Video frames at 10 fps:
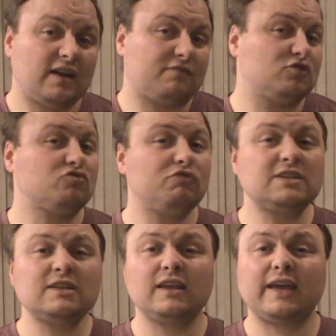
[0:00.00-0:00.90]
and I've just
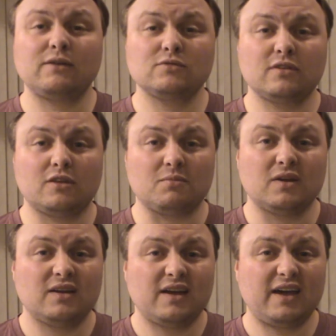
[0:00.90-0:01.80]
recently counted them.
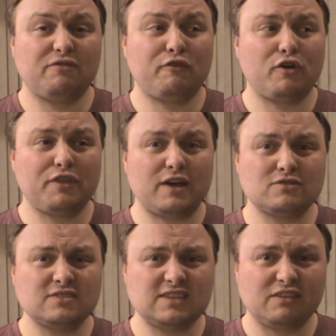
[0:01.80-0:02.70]
I have
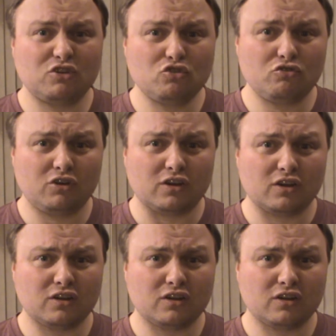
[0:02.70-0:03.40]
4,700.